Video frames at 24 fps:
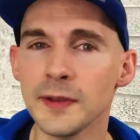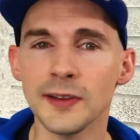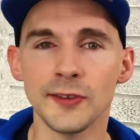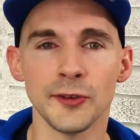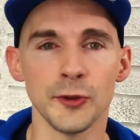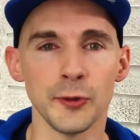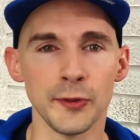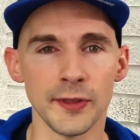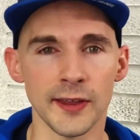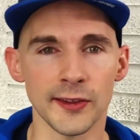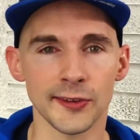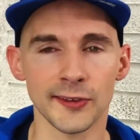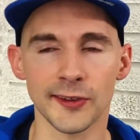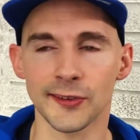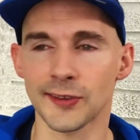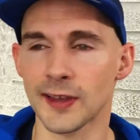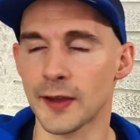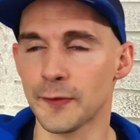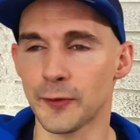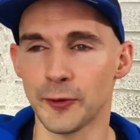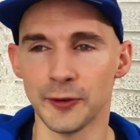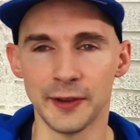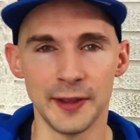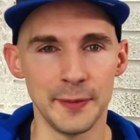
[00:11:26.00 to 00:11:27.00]
to this because
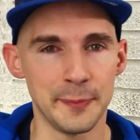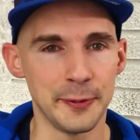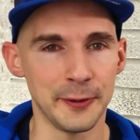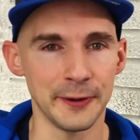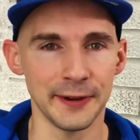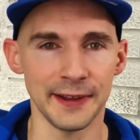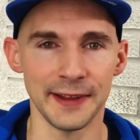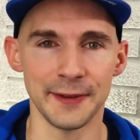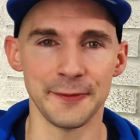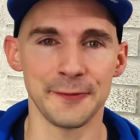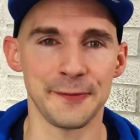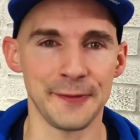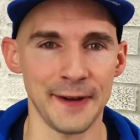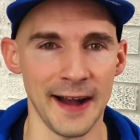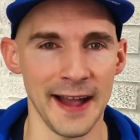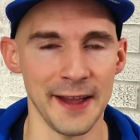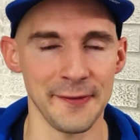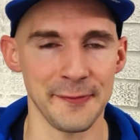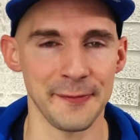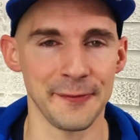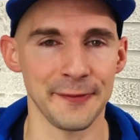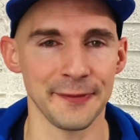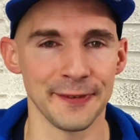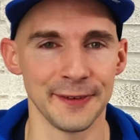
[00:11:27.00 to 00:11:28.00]
I've only put in
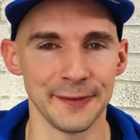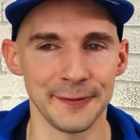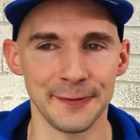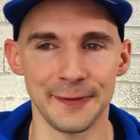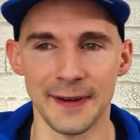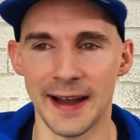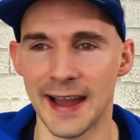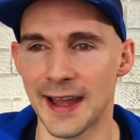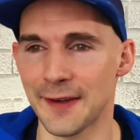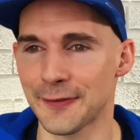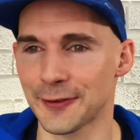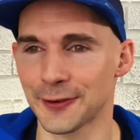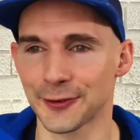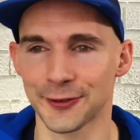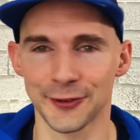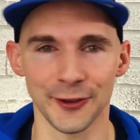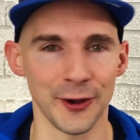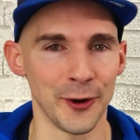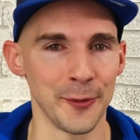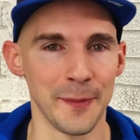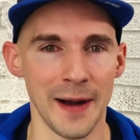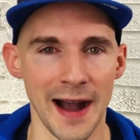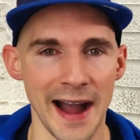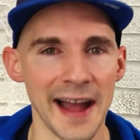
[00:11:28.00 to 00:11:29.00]
five or
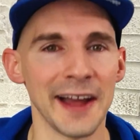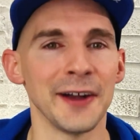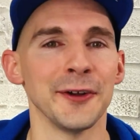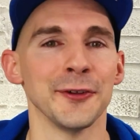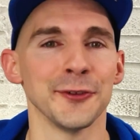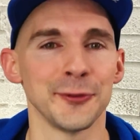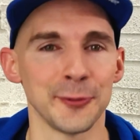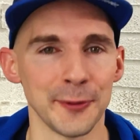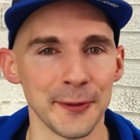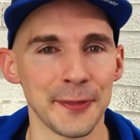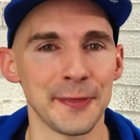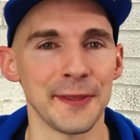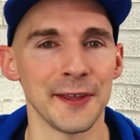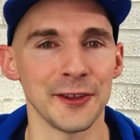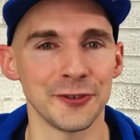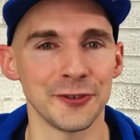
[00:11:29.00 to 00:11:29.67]
so miles with this